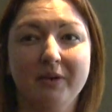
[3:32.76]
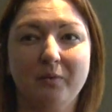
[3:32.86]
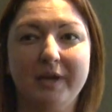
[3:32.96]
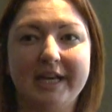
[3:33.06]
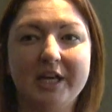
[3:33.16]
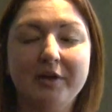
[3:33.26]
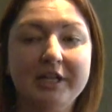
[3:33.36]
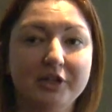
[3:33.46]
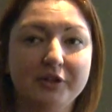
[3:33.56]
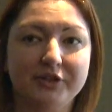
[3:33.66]
we can
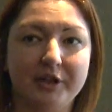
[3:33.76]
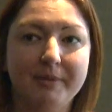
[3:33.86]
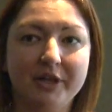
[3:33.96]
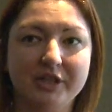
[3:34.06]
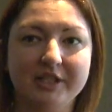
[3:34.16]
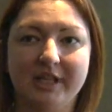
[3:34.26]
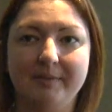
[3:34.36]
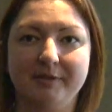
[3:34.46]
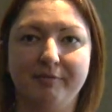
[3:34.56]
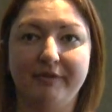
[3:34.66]
only do so much in
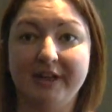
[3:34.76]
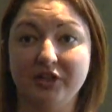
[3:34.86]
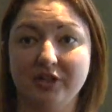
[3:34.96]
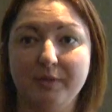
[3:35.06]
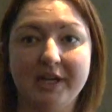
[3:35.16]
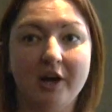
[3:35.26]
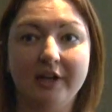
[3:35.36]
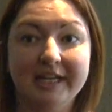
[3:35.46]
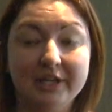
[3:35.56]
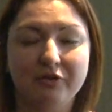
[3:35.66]
terms of prevention. We
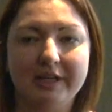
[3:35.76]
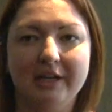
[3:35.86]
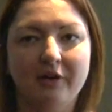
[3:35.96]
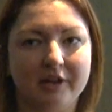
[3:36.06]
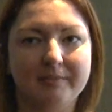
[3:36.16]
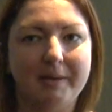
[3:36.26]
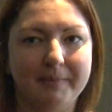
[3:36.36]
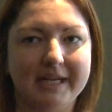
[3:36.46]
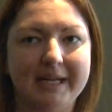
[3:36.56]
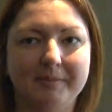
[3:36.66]
can't literally lock them up
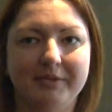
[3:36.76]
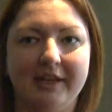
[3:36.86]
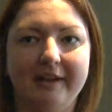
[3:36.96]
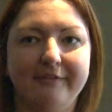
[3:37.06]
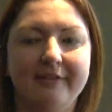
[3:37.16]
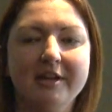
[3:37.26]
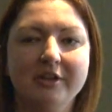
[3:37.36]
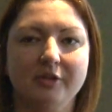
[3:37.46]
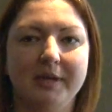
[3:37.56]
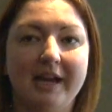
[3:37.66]
and keep them safe,
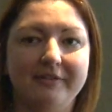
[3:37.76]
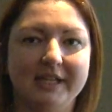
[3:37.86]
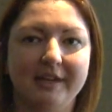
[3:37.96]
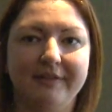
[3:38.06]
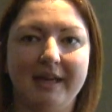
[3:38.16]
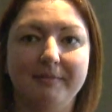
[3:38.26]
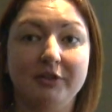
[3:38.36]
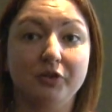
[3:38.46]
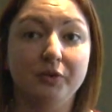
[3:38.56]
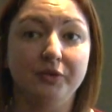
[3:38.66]
so we have to give them the
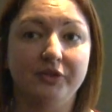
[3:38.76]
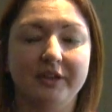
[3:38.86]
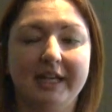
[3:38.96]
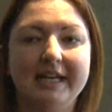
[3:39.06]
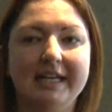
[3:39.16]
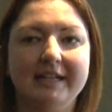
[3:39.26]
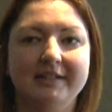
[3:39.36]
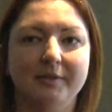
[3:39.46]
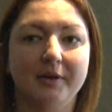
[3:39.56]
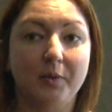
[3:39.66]
tools that they need
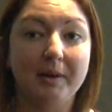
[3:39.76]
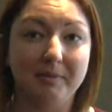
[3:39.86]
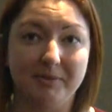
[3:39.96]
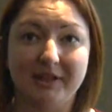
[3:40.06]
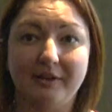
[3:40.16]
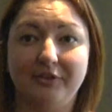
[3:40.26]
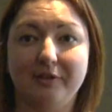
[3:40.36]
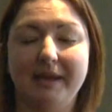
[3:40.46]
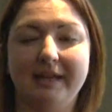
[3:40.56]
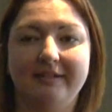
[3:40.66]
to equip themselves
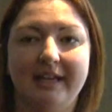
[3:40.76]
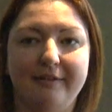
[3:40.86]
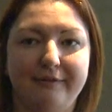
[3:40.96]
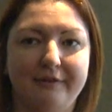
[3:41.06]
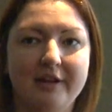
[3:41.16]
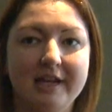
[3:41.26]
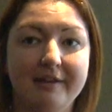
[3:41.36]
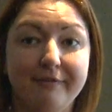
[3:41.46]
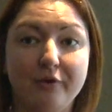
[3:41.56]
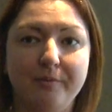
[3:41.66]
to make safe,
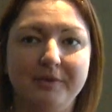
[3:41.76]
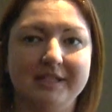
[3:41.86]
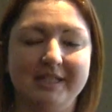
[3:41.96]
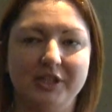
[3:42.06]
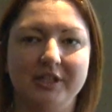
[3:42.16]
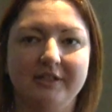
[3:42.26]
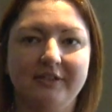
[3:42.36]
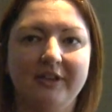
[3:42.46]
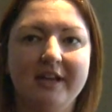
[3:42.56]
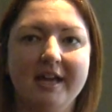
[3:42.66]
informed decisions,